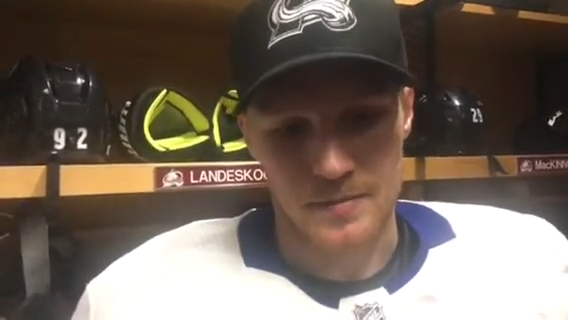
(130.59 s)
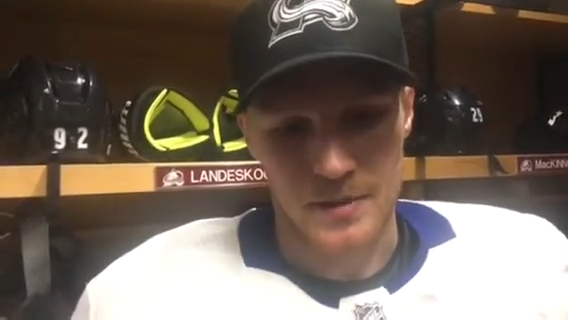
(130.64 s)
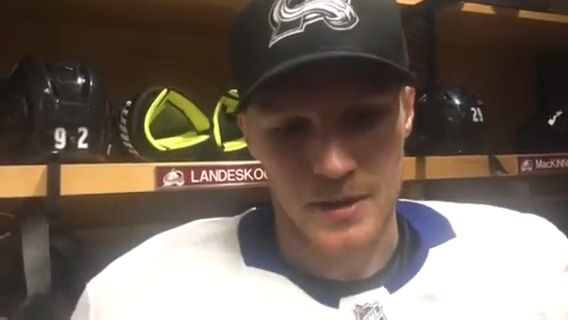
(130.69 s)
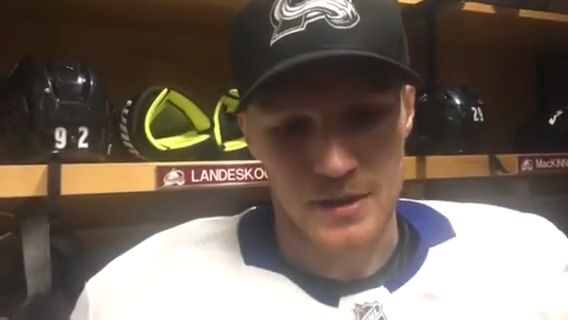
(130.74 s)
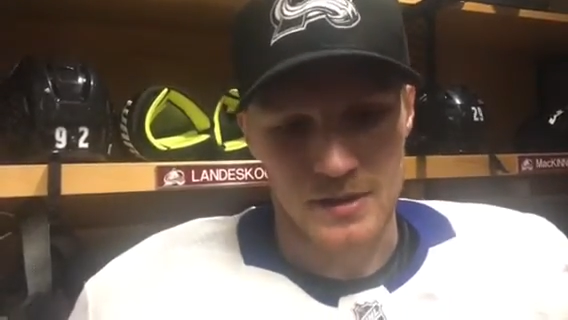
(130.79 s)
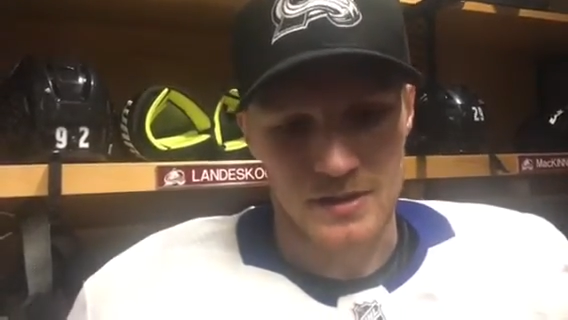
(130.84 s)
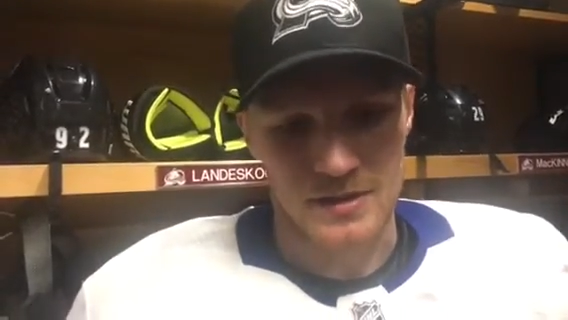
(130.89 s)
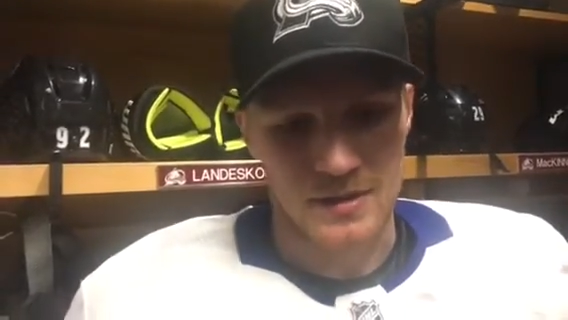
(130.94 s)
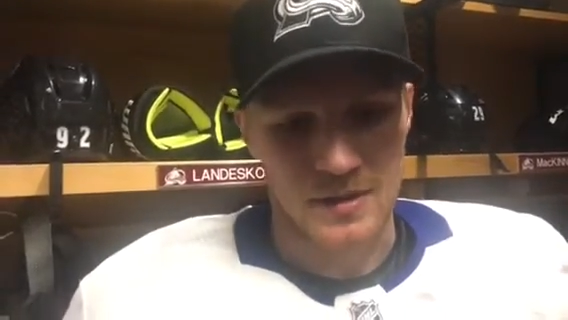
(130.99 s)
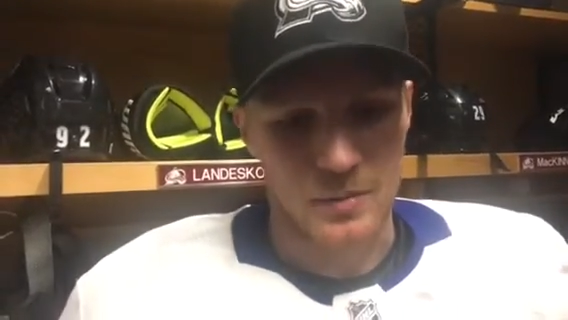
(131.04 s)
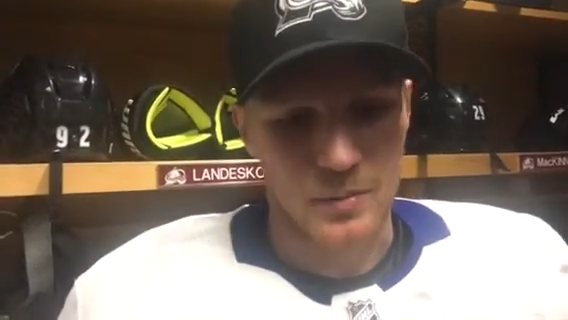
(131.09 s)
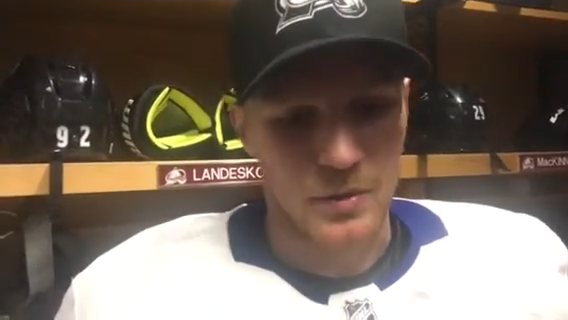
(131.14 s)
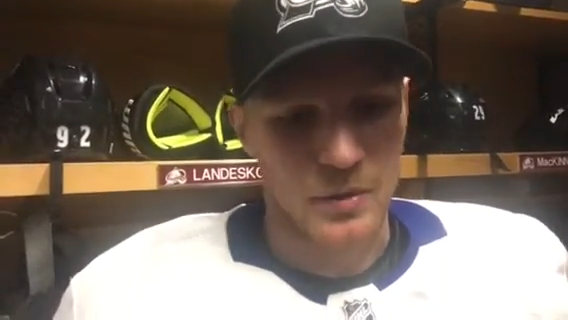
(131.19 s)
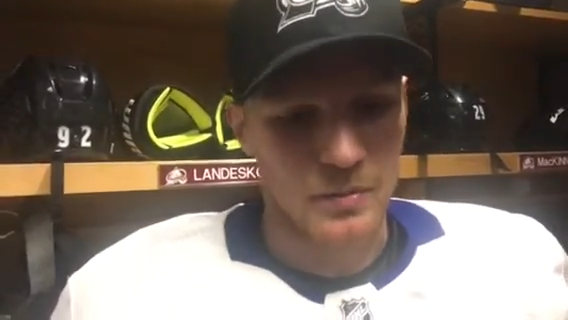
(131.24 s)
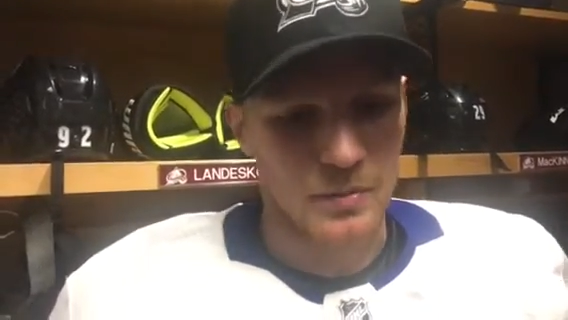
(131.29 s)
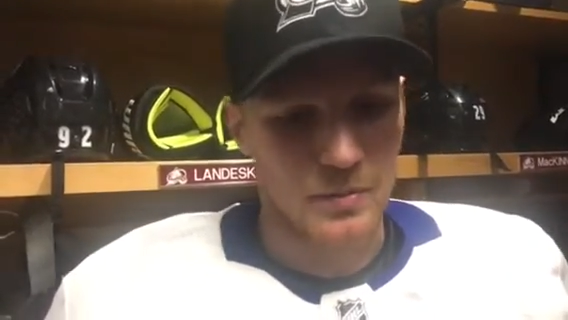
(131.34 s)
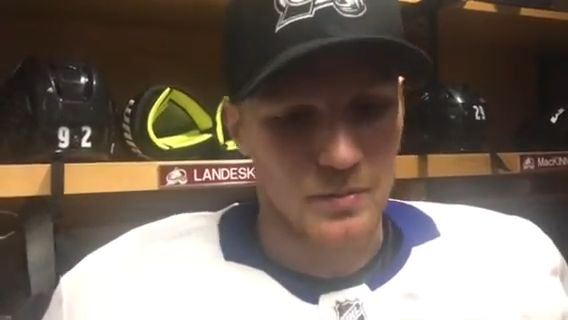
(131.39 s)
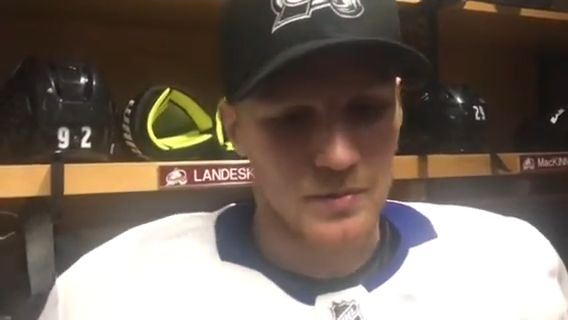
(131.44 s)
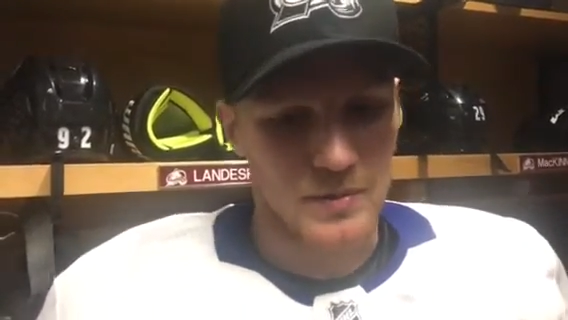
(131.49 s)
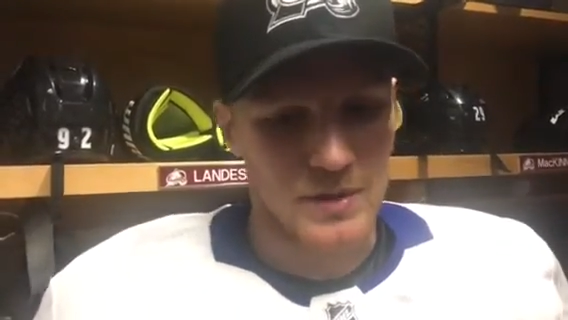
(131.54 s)
Because at
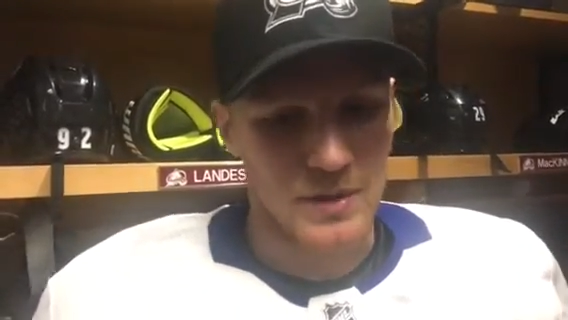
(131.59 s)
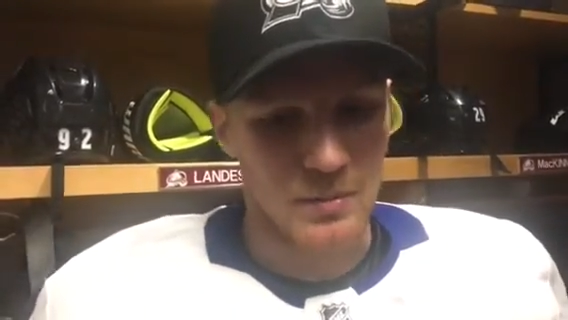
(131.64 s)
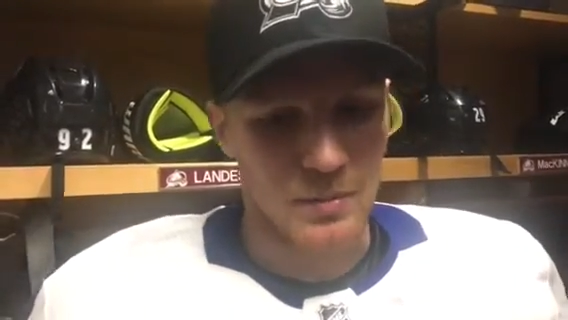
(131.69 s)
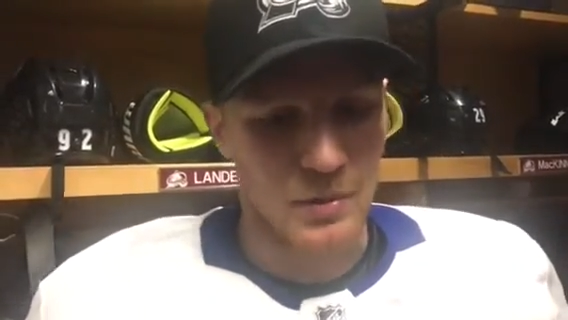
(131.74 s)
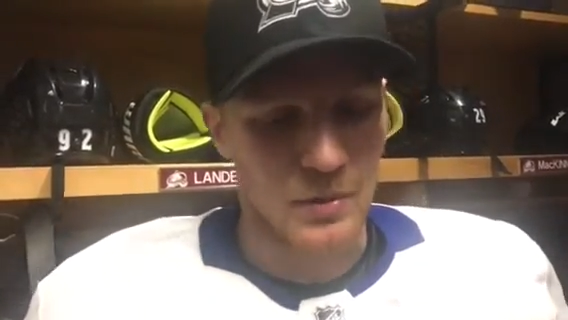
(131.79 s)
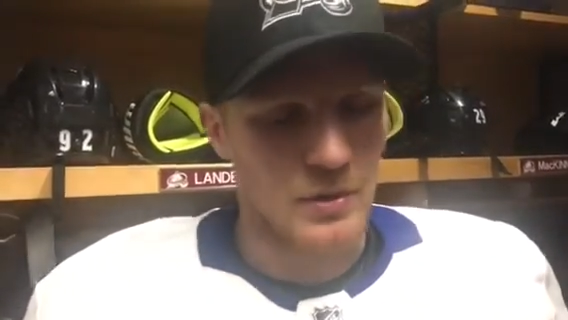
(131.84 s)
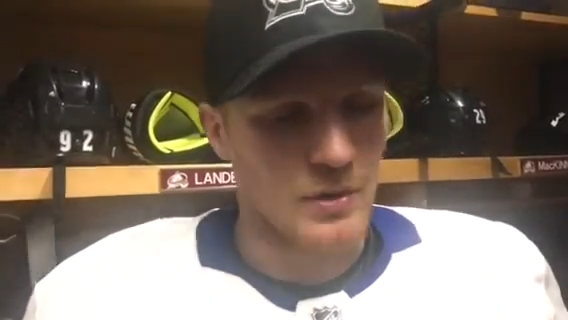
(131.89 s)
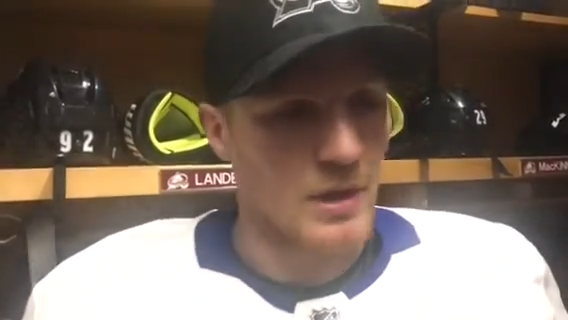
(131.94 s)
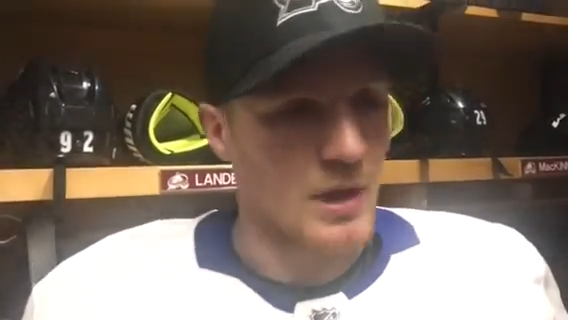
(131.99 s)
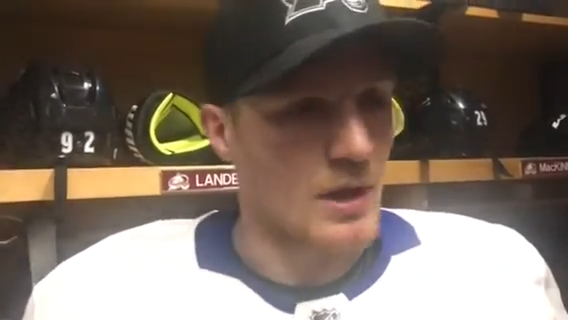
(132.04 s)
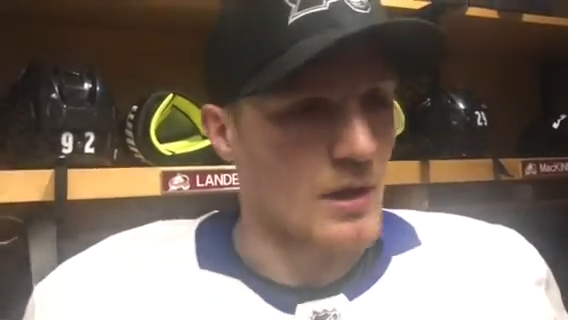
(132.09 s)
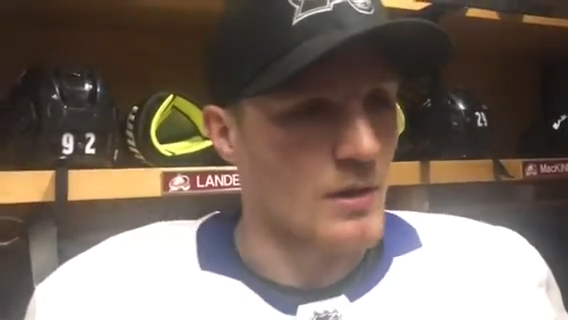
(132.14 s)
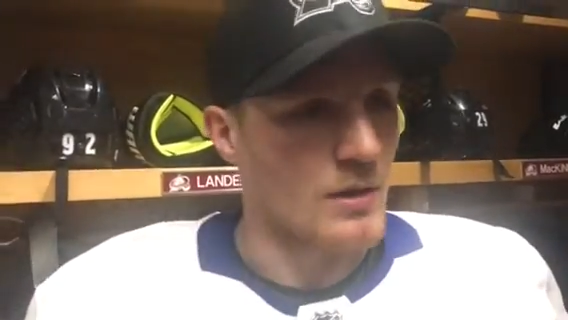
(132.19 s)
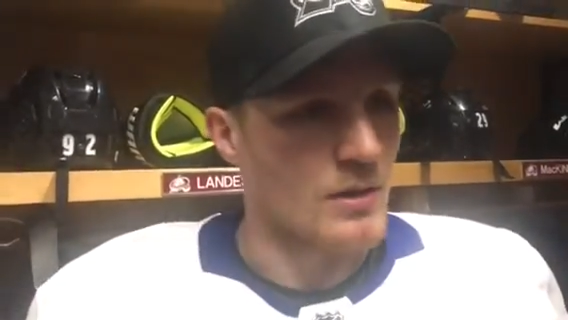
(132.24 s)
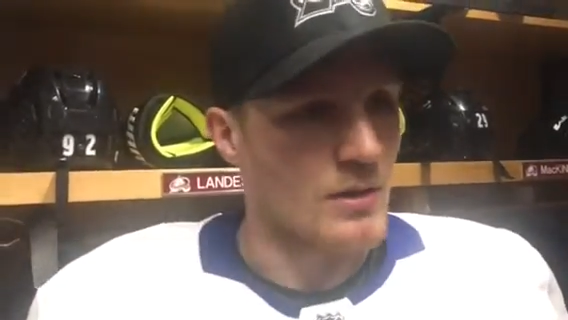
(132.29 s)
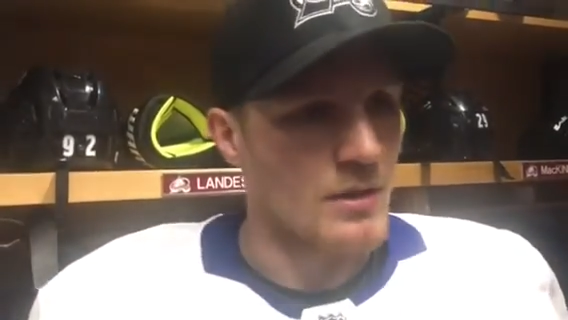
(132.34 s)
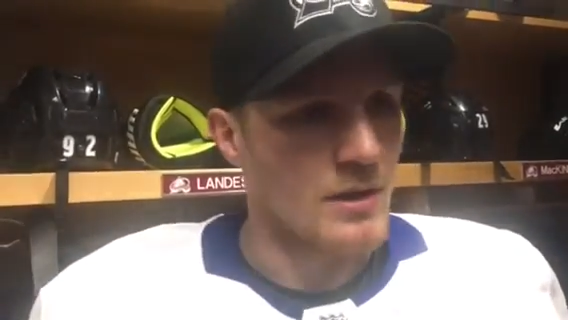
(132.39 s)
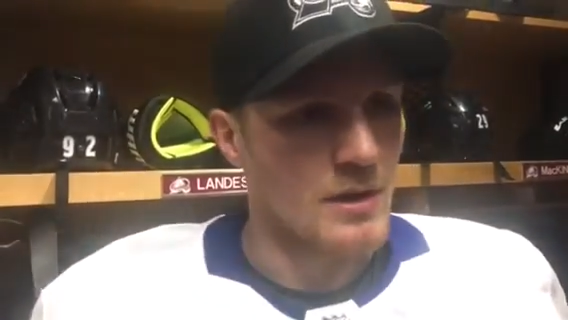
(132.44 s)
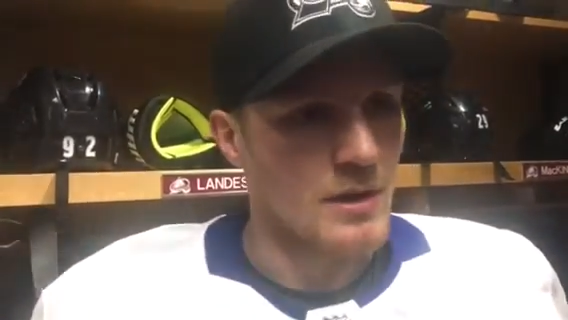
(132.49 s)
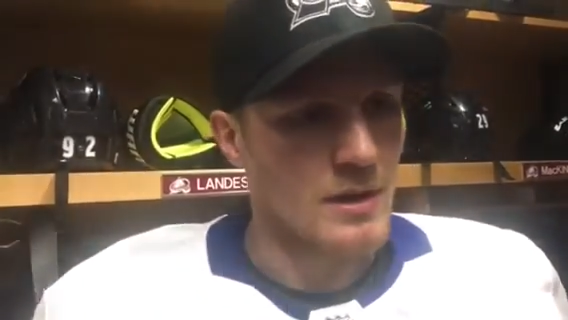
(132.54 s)
some point you got to learn,